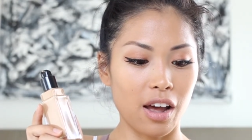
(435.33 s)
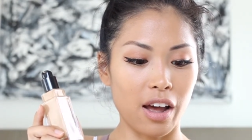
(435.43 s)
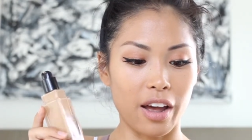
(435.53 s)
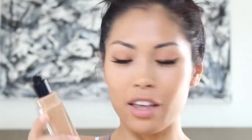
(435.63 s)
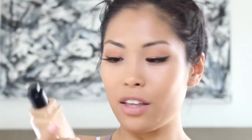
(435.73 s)

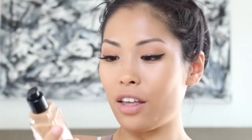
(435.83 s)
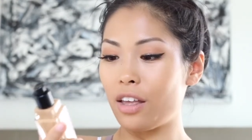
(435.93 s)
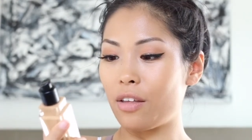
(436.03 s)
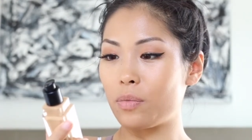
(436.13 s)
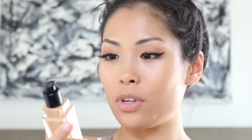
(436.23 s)
I
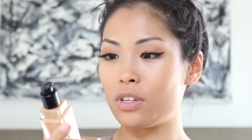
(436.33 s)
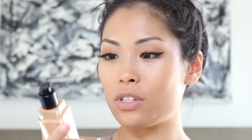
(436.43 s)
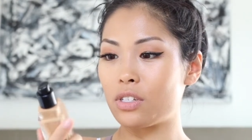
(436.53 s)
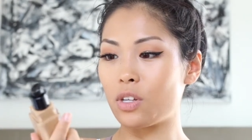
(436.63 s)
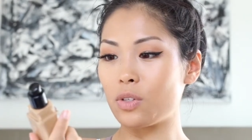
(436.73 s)
am
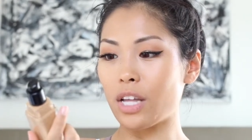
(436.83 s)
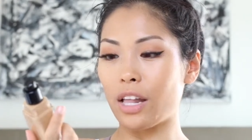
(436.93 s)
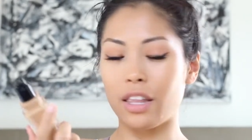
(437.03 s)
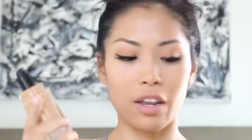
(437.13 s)
so sad